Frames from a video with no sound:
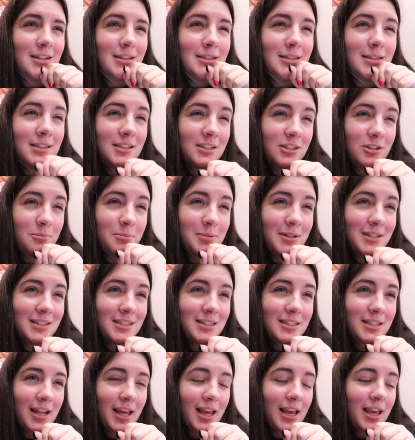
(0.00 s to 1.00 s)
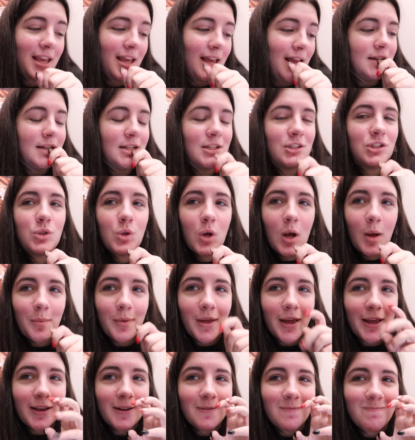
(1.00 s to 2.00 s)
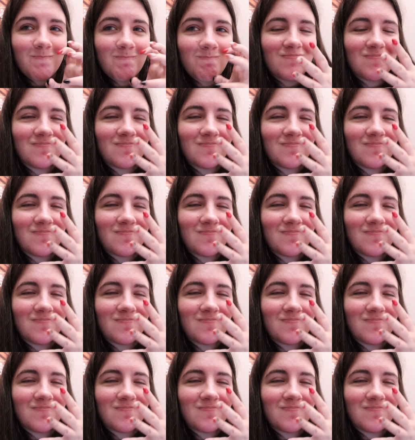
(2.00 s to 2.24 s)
a little bit today. And so I'm like,